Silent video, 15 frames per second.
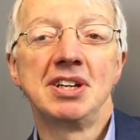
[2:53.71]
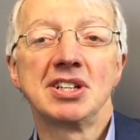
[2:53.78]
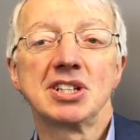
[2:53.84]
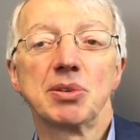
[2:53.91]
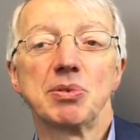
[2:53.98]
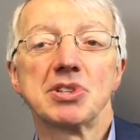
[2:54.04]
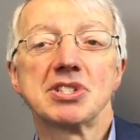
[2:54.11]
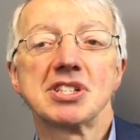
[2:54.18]

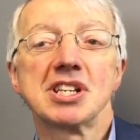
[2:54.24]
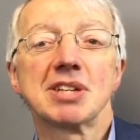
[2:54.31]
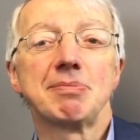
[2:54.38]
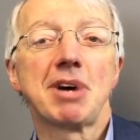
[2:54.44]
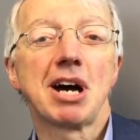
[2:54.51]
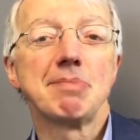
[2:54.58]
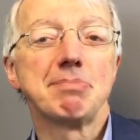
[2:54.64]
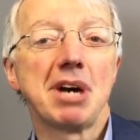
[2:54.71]
She would sit on
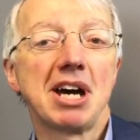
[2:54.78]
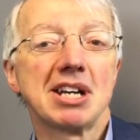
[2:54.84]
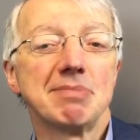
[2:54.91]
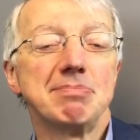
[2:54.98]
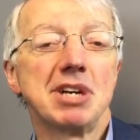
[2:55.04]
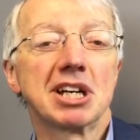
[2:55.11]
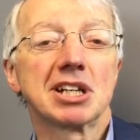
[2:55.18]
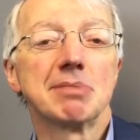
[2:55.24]
my bed
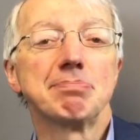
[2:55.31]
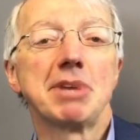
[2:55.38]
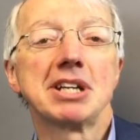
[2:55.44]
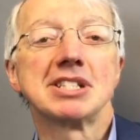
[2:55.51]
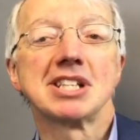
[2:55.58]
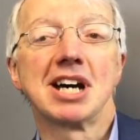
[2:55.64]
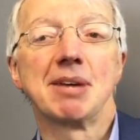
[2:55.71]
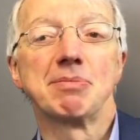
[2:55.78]
and make up
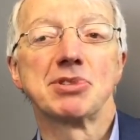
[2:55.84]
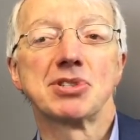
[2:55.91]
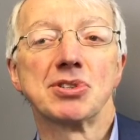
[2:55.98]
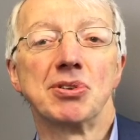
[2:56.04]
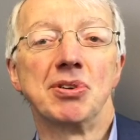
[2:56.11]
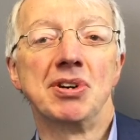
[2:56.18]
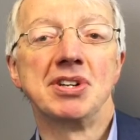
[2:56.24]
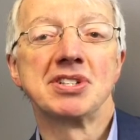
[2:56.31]
bedtime
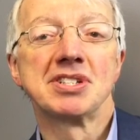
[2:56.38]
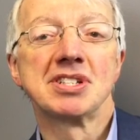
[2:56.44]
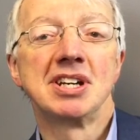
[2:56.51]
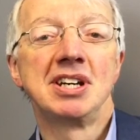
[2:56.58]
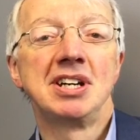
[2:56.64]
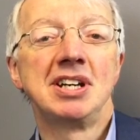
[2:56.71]
stories.